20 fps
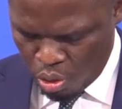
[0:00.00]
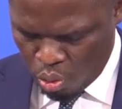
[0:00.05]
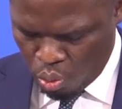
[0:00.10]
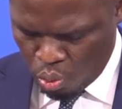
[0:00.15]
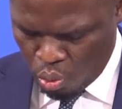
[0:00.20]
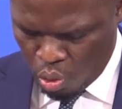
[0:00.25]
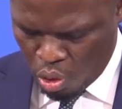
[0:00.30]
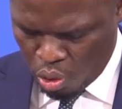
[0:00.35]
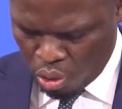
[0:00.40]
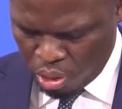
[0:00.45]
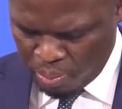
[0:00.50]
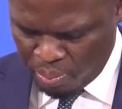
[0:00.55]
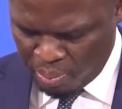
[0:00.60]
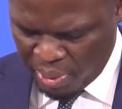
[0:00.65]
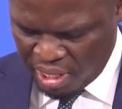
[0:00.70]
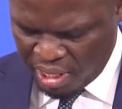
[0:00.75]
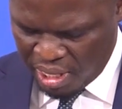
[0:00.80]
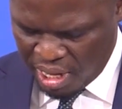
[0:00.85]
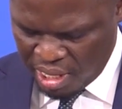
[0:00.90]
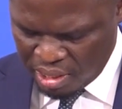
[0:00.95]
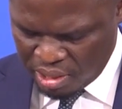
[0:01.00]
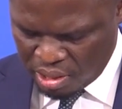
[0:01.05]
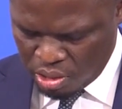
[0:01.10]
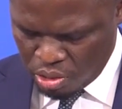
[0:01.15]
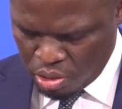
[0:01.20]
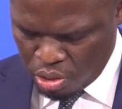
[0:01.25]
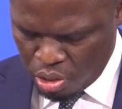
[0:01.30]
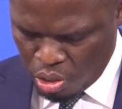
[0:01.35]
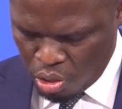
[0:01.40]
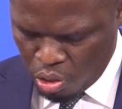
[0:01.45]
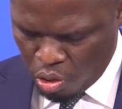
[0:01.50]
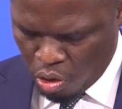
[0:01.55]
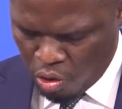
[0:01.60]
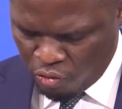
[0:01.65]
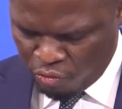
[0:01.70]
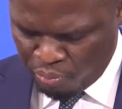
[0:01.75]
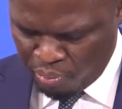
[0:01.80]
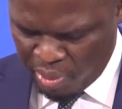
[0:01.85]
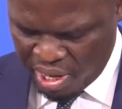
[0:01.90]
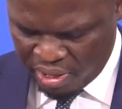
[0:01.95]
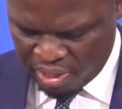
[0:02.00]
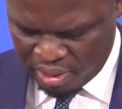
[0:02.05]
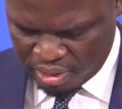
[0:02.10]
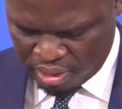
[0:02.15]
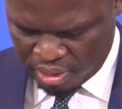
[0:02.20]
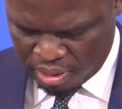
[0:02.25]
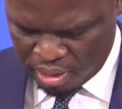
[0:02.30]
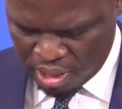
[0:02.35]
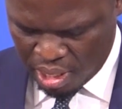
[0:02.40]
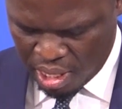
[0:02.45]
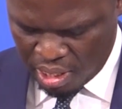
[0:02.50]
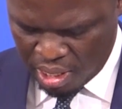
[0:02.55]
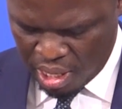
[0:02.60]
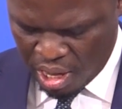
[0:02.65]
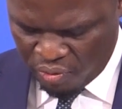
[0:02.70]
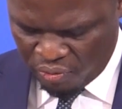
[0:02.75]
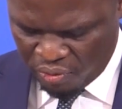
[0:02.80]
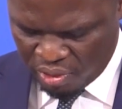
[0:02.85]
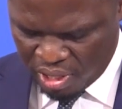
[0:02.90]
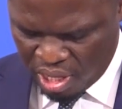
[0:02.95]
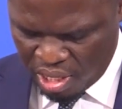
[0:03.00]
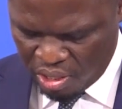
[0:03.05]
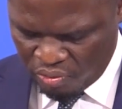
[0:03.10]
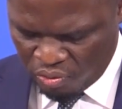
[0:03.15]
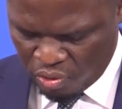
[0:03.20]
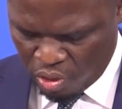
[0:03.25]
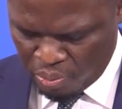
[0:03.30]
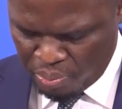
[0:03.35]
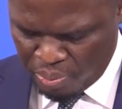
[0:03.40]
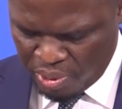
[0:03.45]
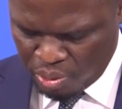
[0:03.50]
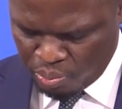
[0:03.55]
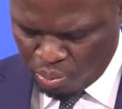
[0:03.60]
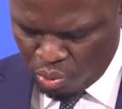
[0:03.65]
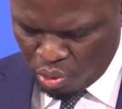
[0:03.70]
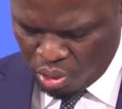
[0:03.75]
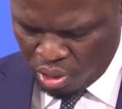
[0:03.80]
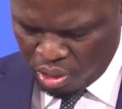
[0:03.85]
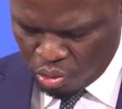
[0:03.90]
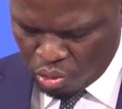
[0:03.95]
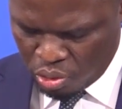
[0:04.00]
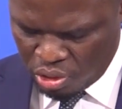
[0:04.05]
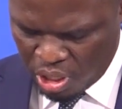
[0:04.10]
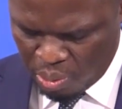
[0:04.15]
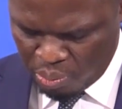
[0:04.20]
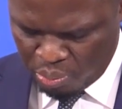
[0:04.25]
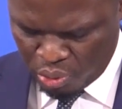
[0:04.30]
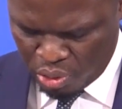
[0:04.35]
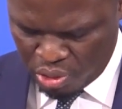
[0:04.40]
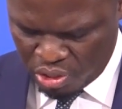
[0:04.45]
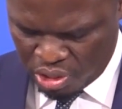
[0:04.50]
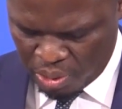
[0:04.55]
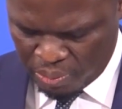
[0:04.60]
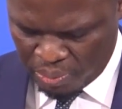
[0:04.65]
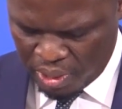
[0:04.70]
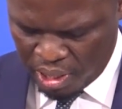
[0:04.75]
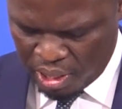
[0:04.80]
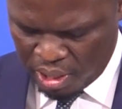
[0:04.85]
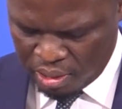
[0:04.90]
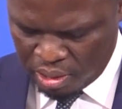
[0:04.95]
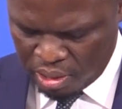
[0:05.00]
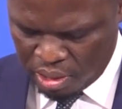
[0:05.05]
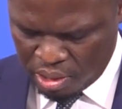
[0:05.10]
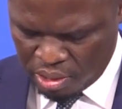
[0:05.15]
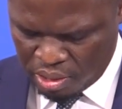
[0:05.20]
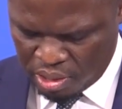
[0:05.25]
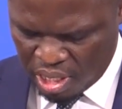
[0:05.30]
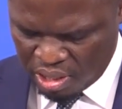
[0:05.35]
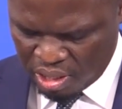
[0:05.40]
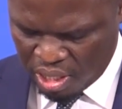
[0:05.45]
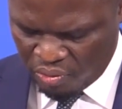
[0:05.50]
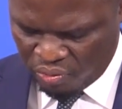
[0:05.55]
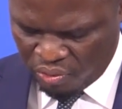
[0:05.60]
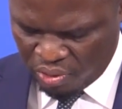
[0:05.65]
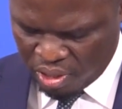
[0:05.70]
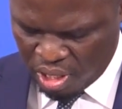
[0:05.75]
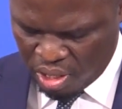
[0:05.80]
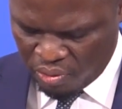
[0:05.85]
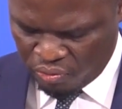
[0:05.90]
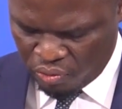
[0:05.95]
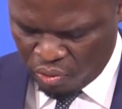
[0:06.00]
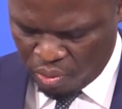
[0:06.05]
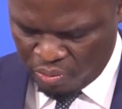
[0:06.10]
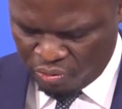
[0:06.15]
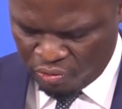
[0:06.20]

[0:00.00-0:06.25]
won medals of merit at the African Development Bowling Championship held in South Africa from